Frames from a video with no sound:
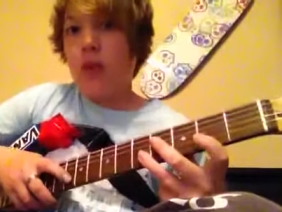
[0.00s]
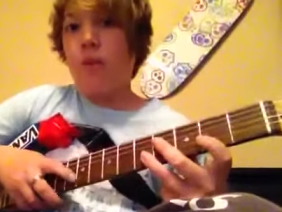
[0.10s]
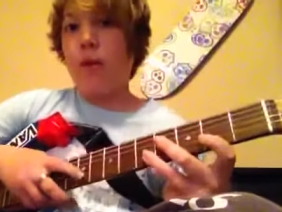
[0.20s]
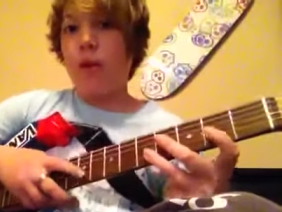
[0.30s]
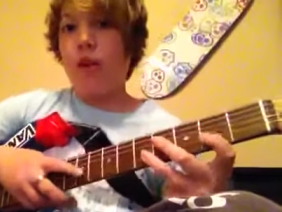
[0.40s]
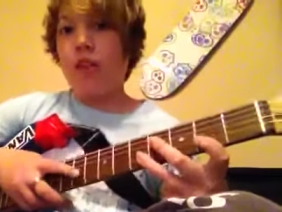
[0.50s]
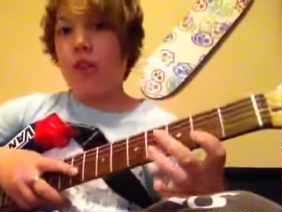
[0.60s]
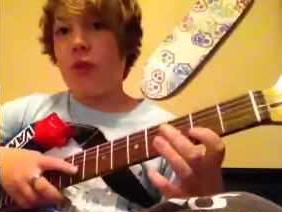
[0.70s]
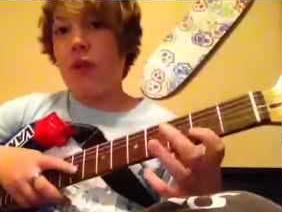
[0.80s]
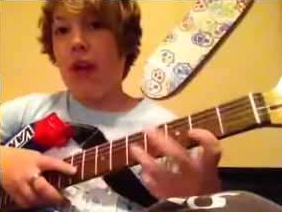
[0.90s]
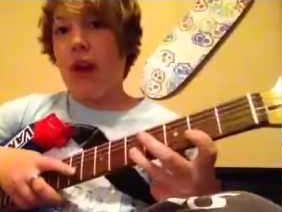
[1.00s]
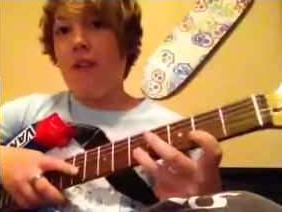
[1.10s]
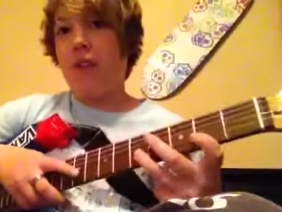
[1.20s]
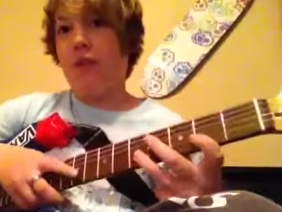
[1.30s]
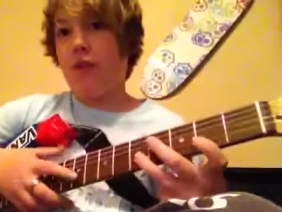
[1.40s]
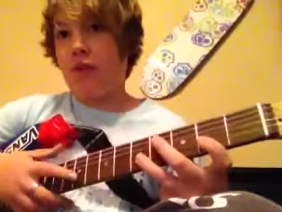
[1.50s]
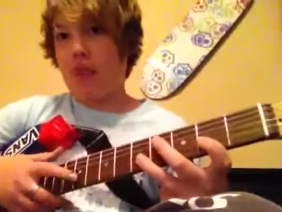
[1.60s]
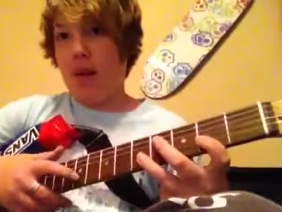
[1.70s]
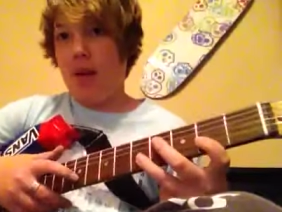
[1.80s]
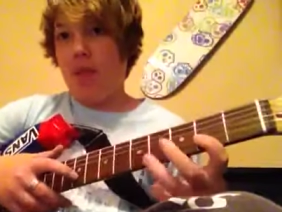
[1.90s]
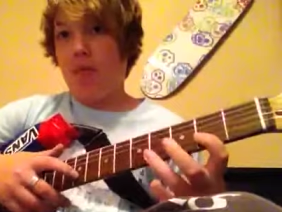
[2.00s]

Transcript: But you always have to do it after you tap.